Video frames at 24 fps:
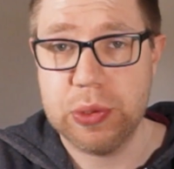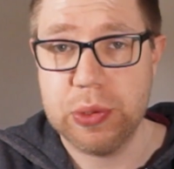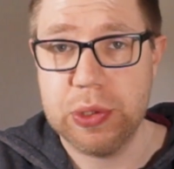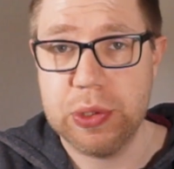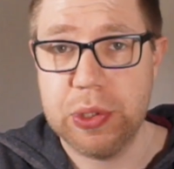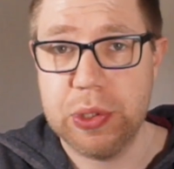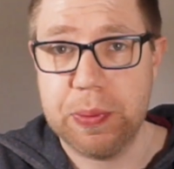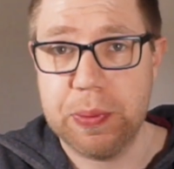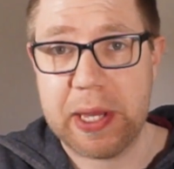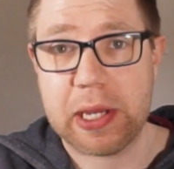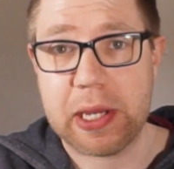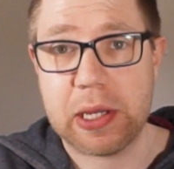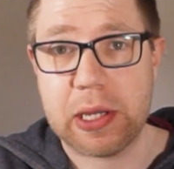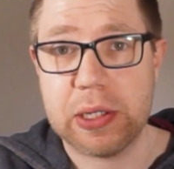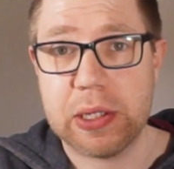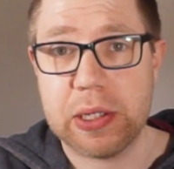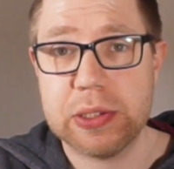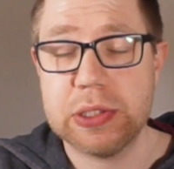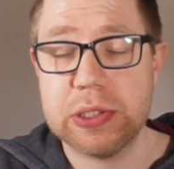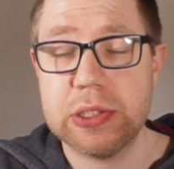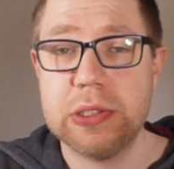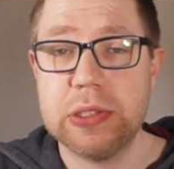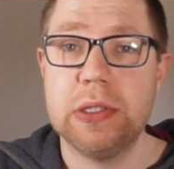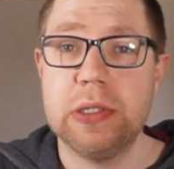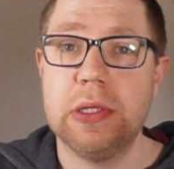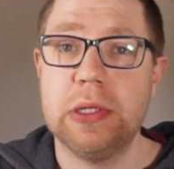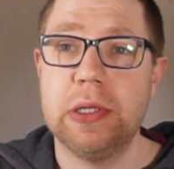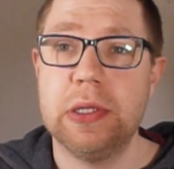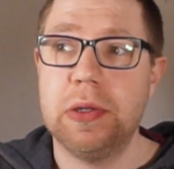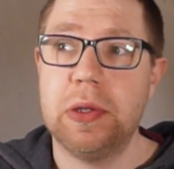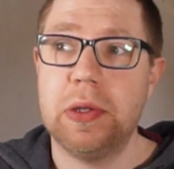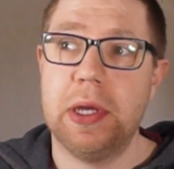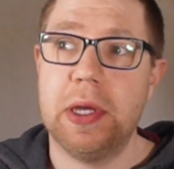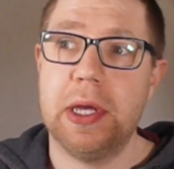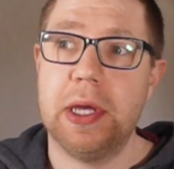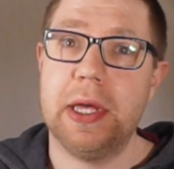the back garden
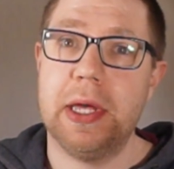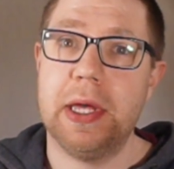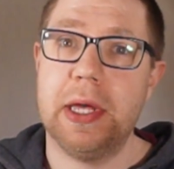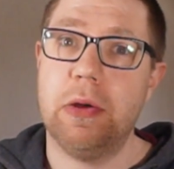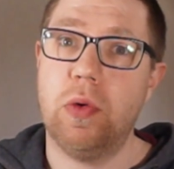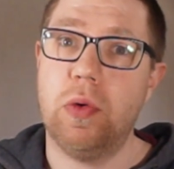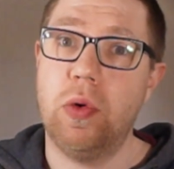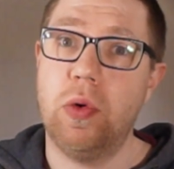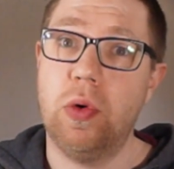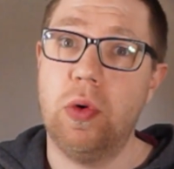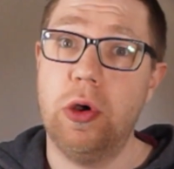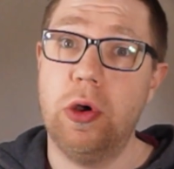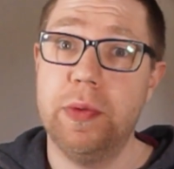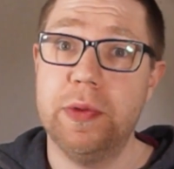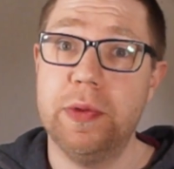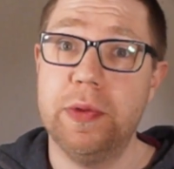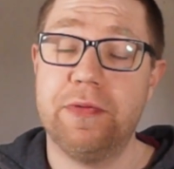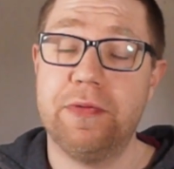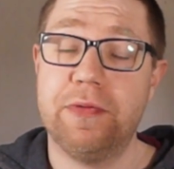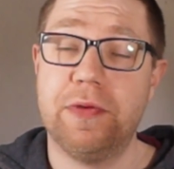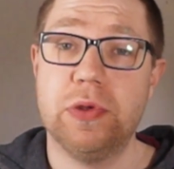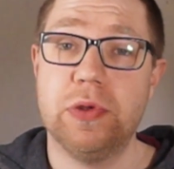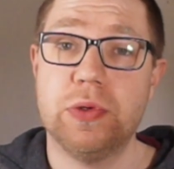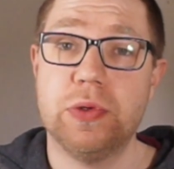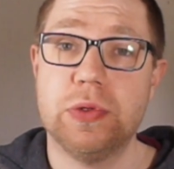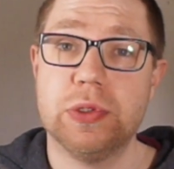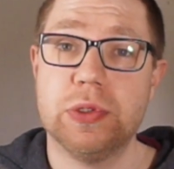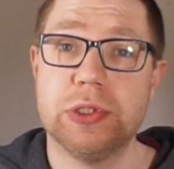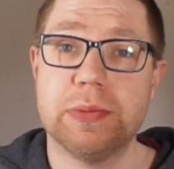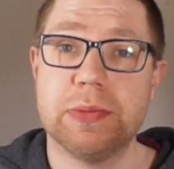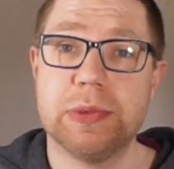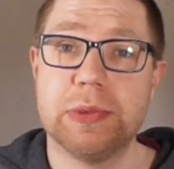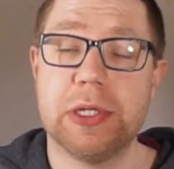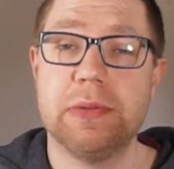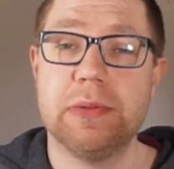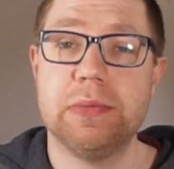uh, or open the front door
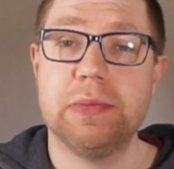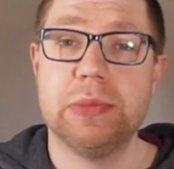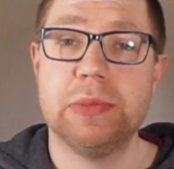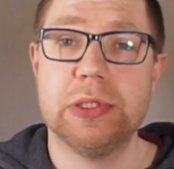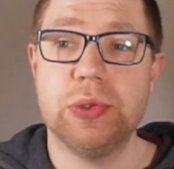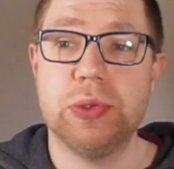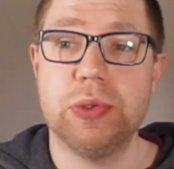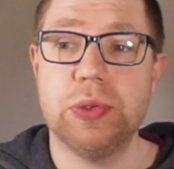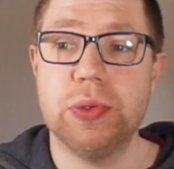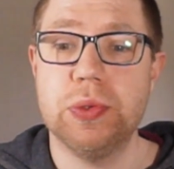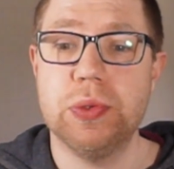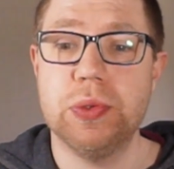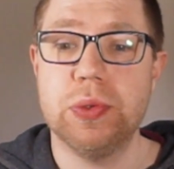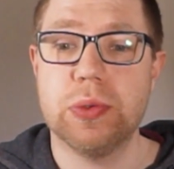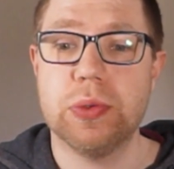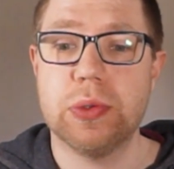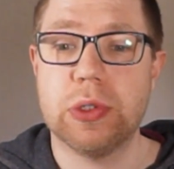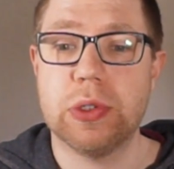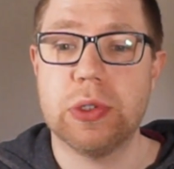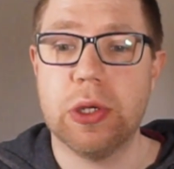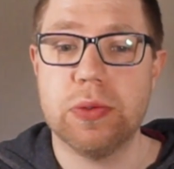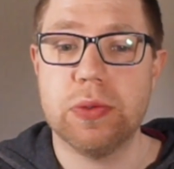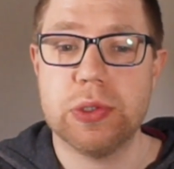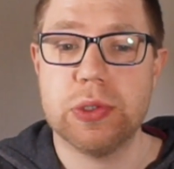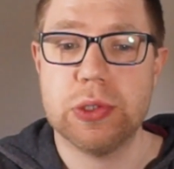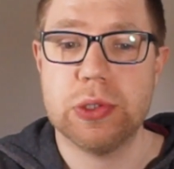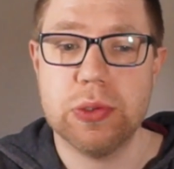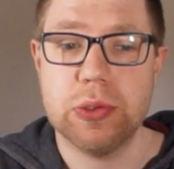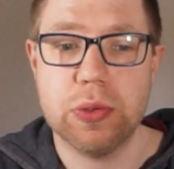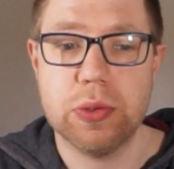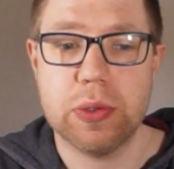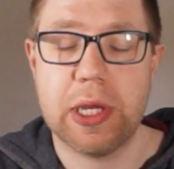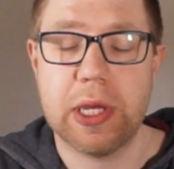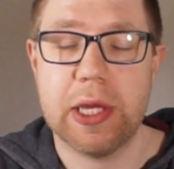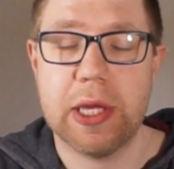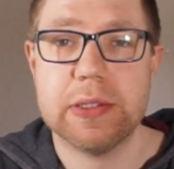sometimes to go to
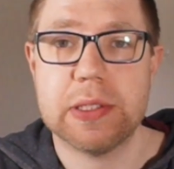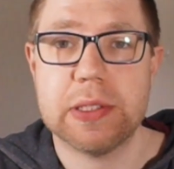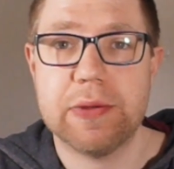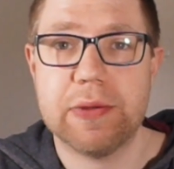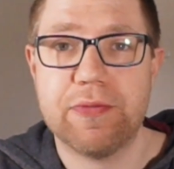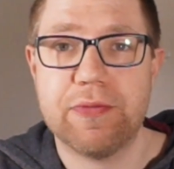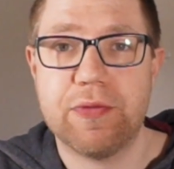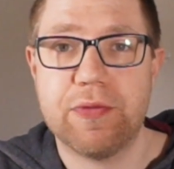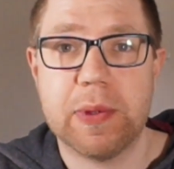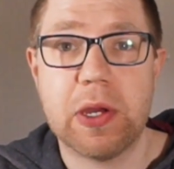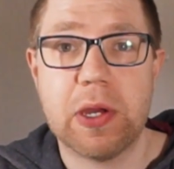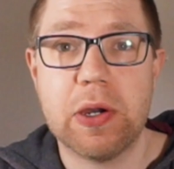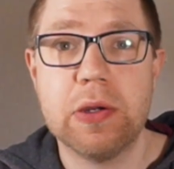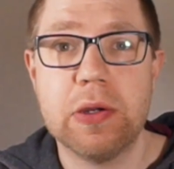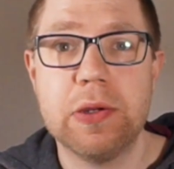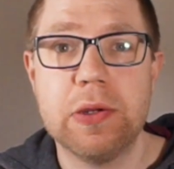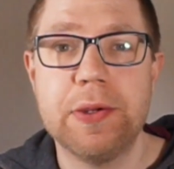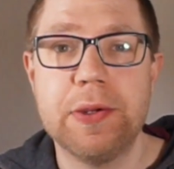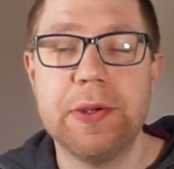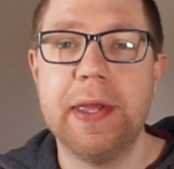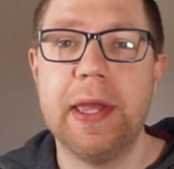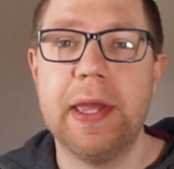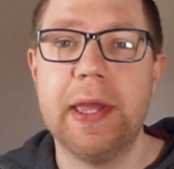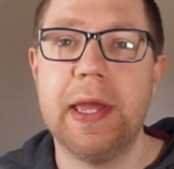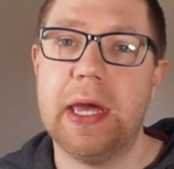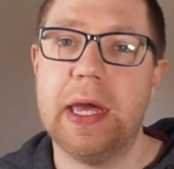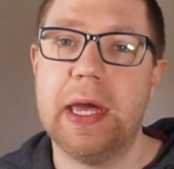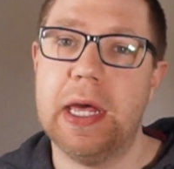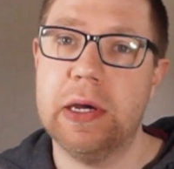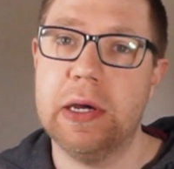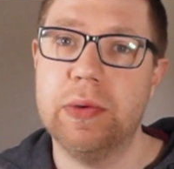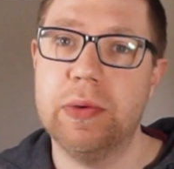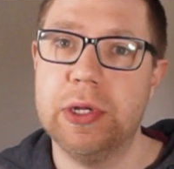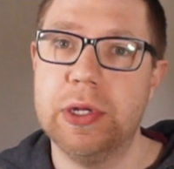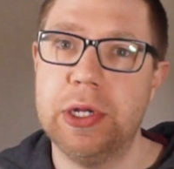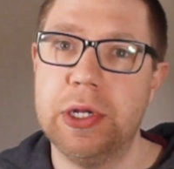get something from the car and I
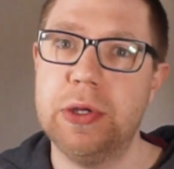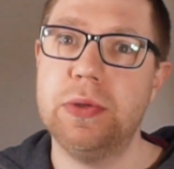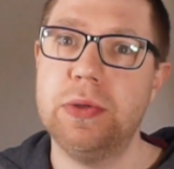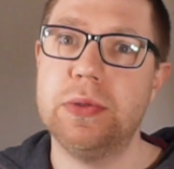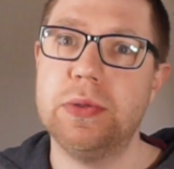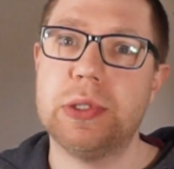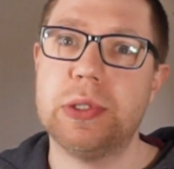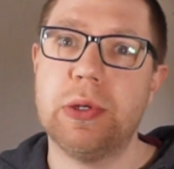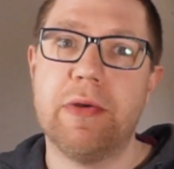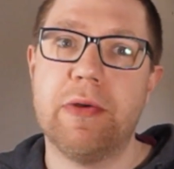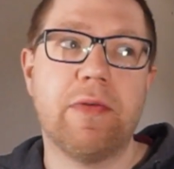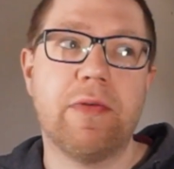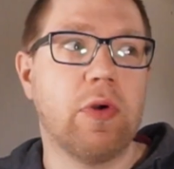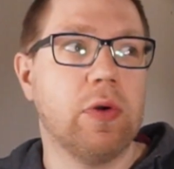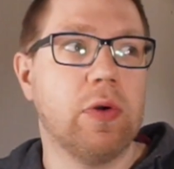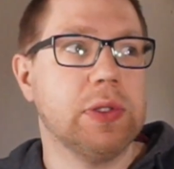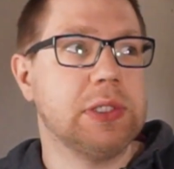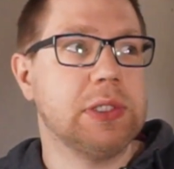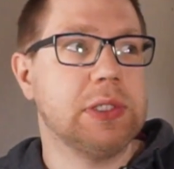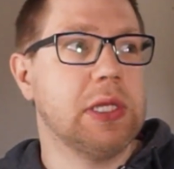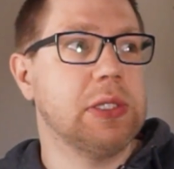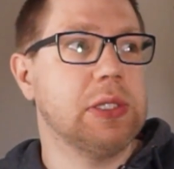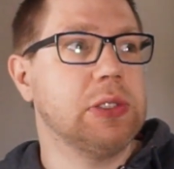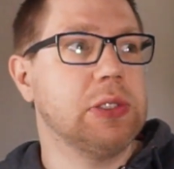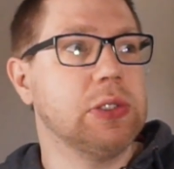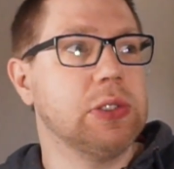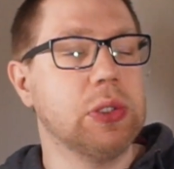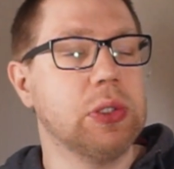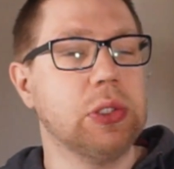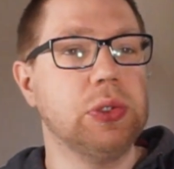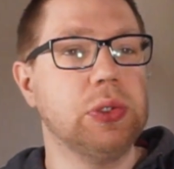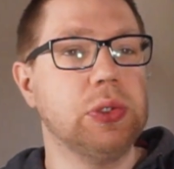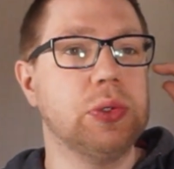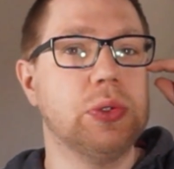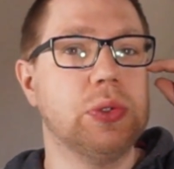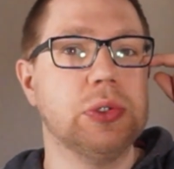want to know so I've got the sensors on the
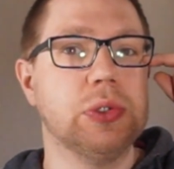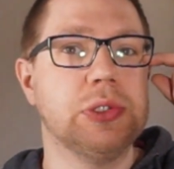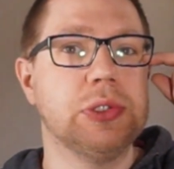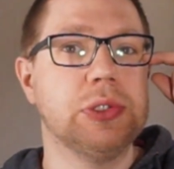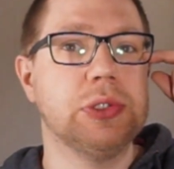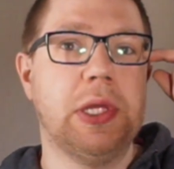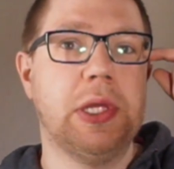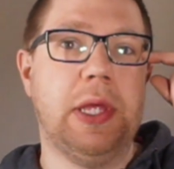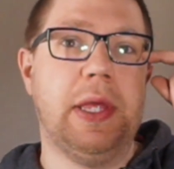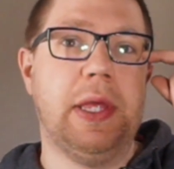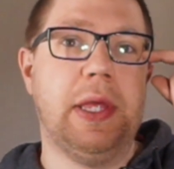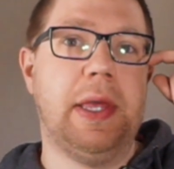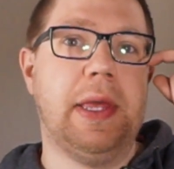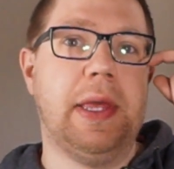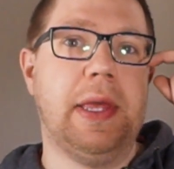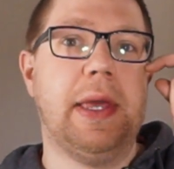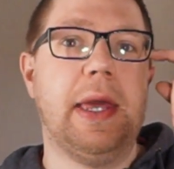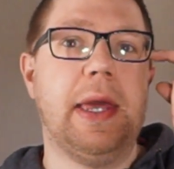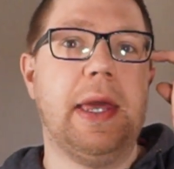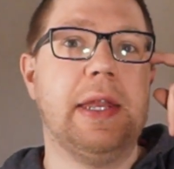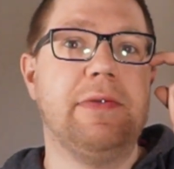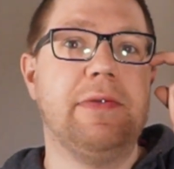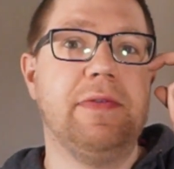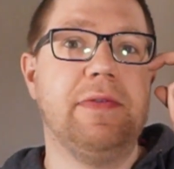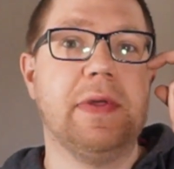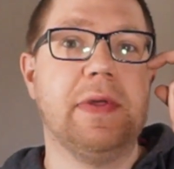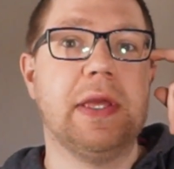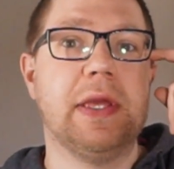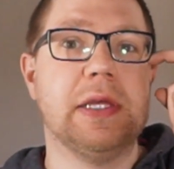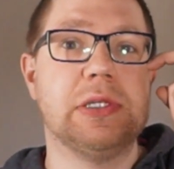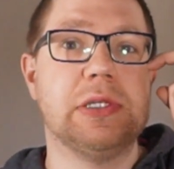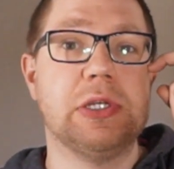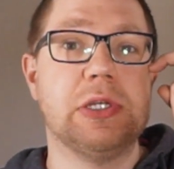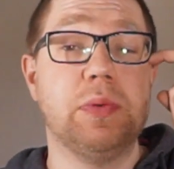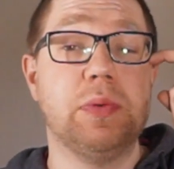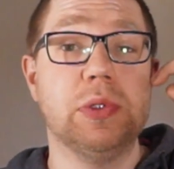doors and if the
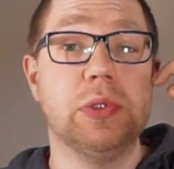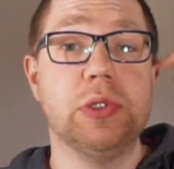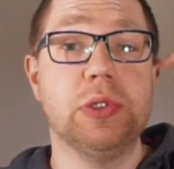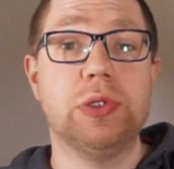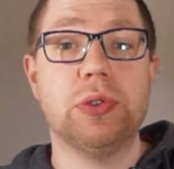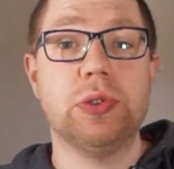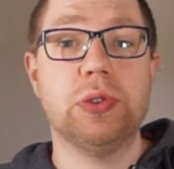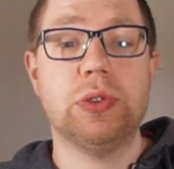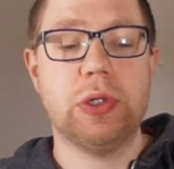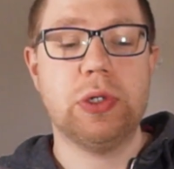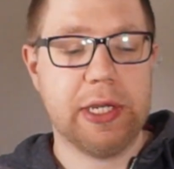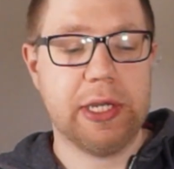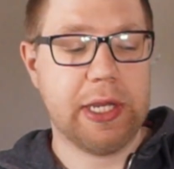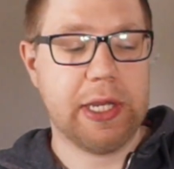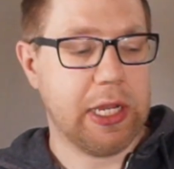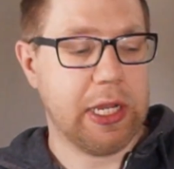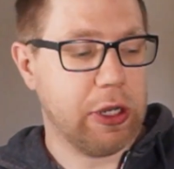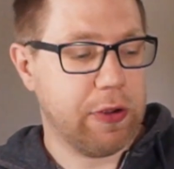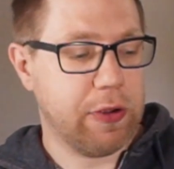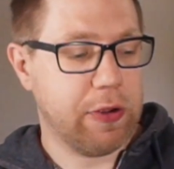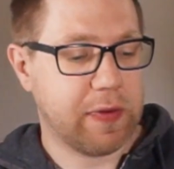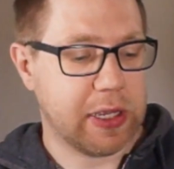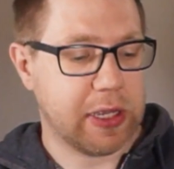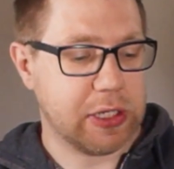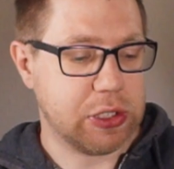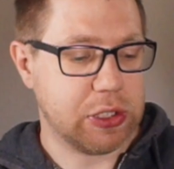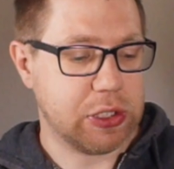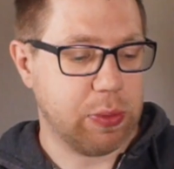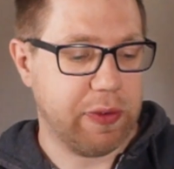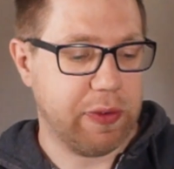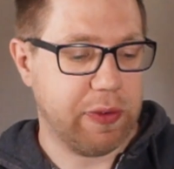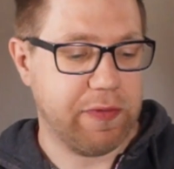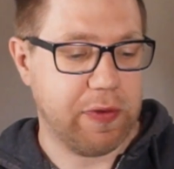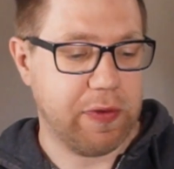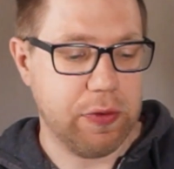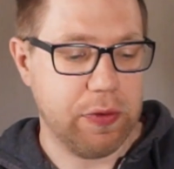kids open the door I get a notification on my
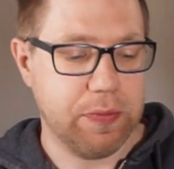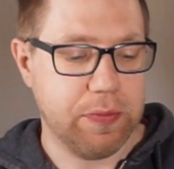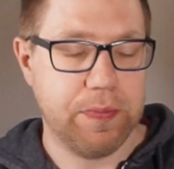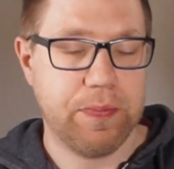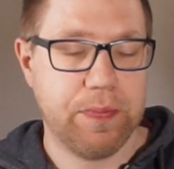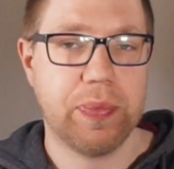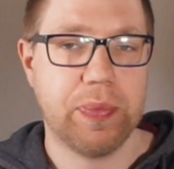phone.